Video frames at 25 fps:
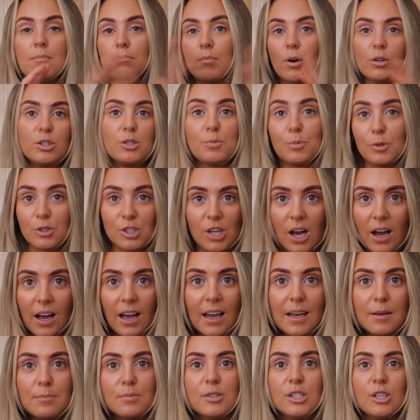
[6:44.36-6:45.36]
multiple
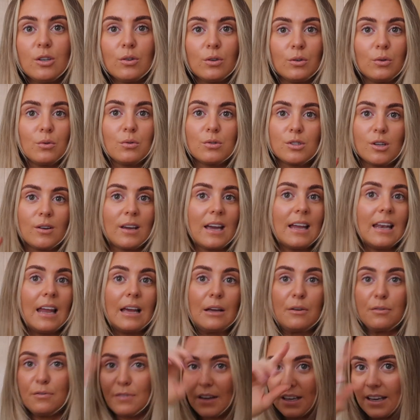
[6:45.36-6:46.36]
types. You can also get
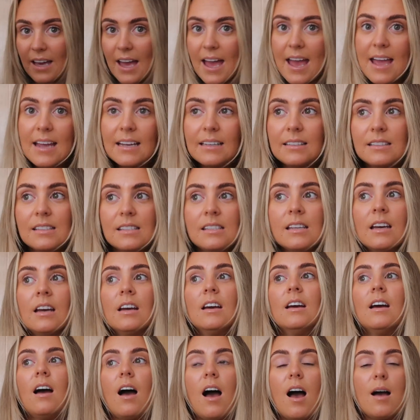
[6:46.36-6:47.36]
like figure eight
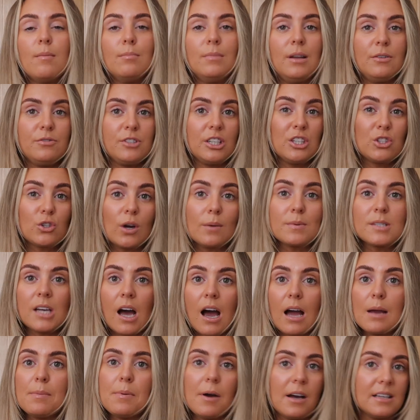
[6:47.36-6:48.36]
lifting straps.
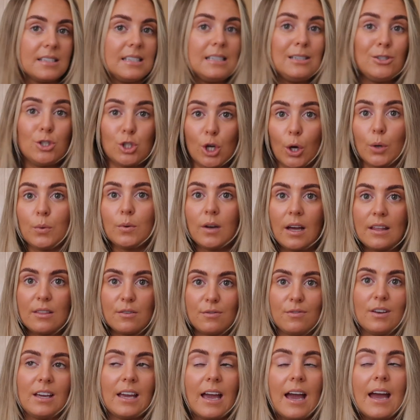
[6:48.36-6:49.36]
I personally don't like
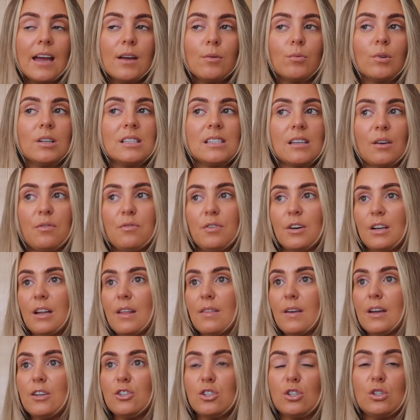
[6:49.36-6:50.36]
the figure eight ones. I feel
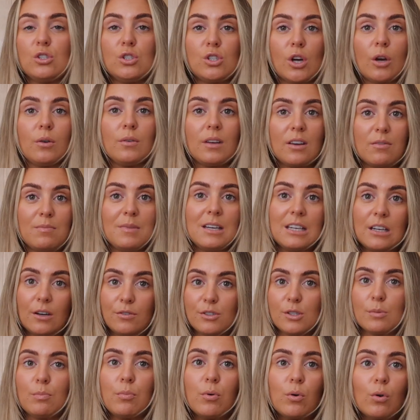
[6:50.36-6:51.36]
that they just don't give me
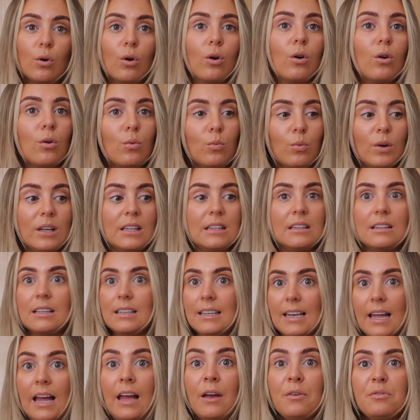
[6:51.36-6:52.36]
enough support with the
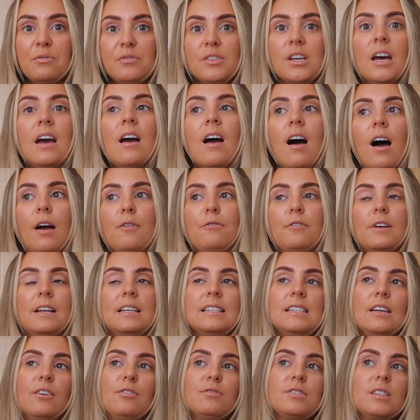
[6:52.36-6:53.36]
lift. I feel
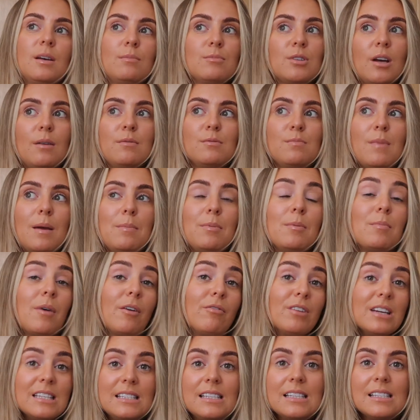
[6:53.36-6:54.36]
as if sometimes maybe
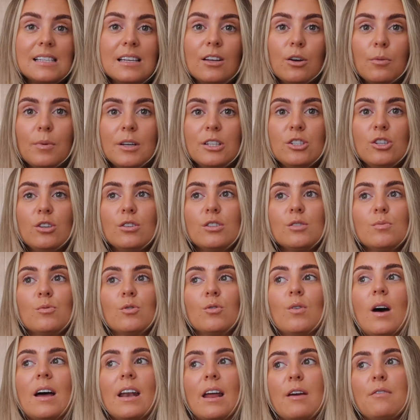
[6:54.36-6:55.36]
my wrist is a little bit too
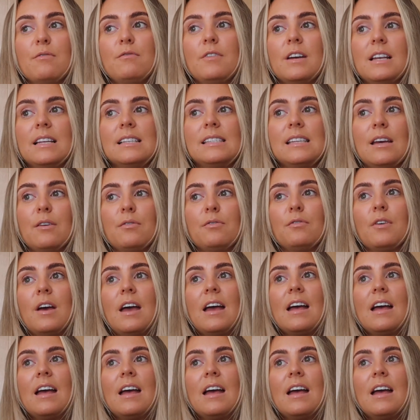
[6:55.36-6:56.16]
small, and I feel as if